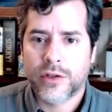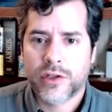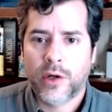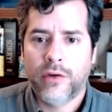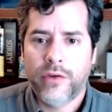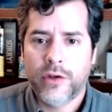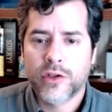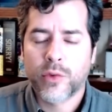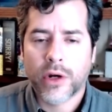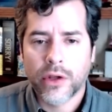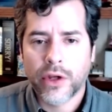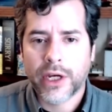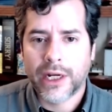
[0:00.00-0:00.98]
So if you just want to
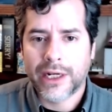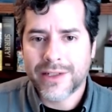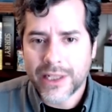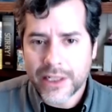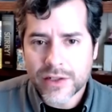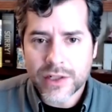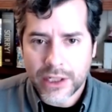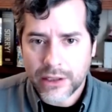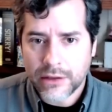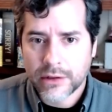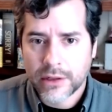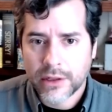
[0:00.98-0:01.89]
look at a Disney